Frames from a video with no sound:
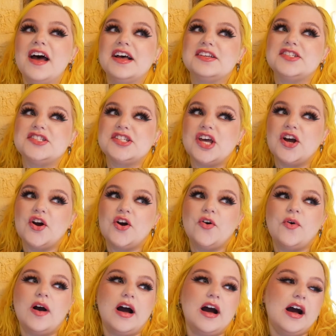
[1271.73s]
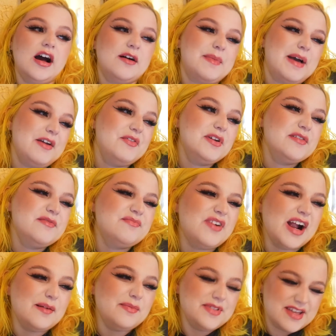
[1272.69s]
So I would
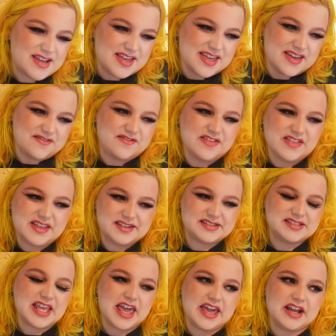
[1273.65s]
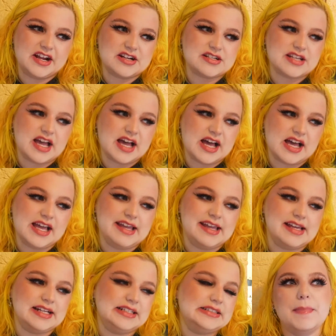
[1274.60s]
probably give this hair
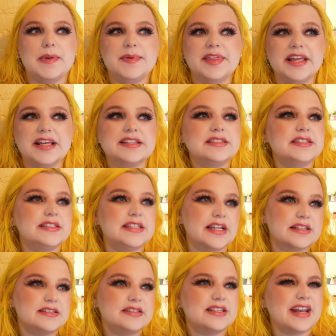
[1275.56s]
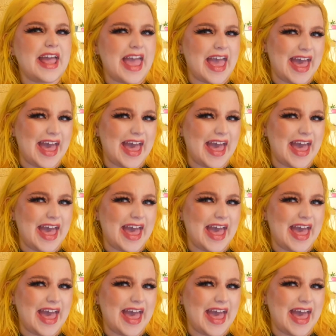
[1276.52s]
dye maybe like a 6.5.